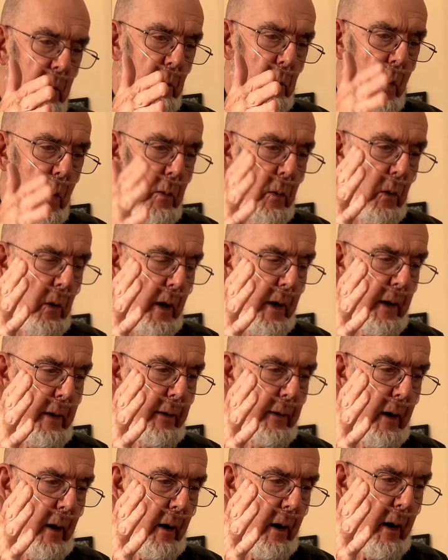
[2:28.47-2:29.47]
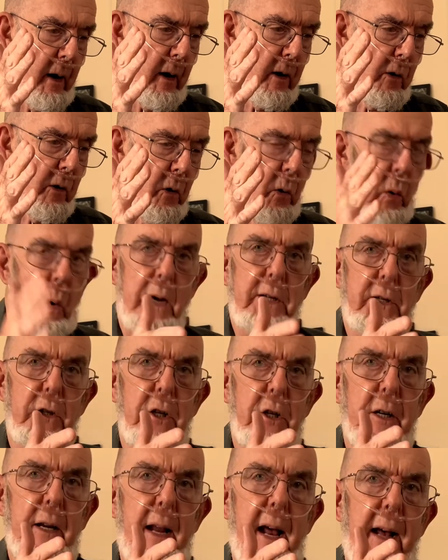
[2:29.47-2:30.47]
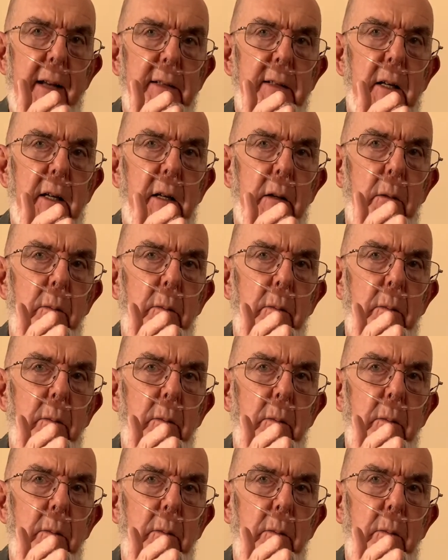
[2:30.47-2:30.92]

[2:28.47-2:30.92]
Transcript: We were in the question asking